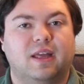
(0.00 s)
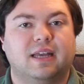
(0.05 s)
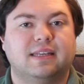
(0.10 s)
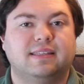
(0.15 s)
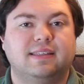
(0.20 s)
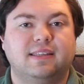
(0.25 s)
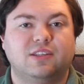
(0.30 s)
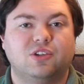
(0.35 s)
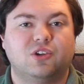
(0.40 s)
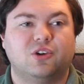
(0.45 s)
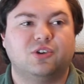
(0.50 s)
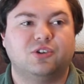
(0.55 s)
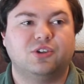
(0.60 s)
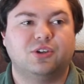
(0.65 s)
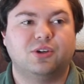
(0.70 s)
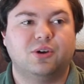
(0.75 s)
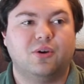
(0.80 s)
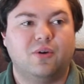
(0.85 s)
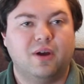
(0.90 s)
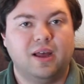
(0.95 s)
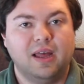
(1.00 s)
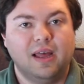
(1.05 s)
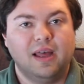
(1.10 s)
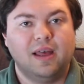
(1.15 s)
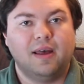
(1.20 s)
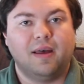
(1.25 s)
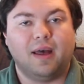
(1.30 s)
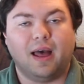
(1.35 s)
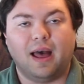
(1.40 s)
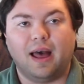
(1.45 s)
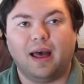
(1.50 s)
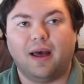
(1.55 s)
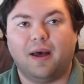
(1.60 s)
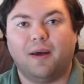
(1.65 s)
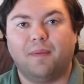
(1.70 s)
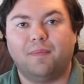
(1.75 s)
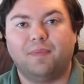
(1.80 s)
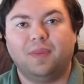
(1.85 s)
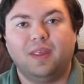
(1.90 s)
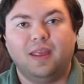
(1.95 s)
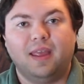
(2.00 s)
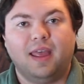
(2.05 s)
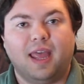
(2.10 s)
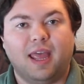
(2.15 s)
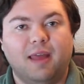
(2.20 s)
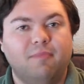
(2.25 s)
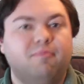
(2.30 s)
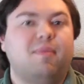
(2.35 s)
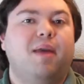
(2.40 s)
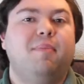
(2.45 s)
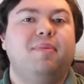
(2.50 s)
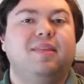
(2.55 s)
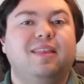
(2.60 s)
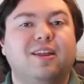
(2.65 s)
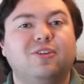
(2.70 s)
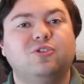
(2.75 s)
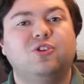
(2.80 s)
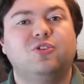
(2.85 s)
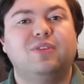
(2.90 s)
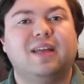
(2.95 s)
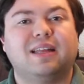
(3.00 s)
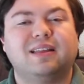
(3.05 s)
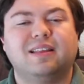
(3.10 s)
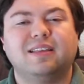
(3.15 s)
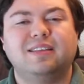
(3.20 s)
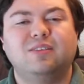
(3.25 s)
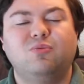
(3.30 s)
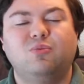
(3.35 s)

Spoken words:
season or two. And maybe they'll do that this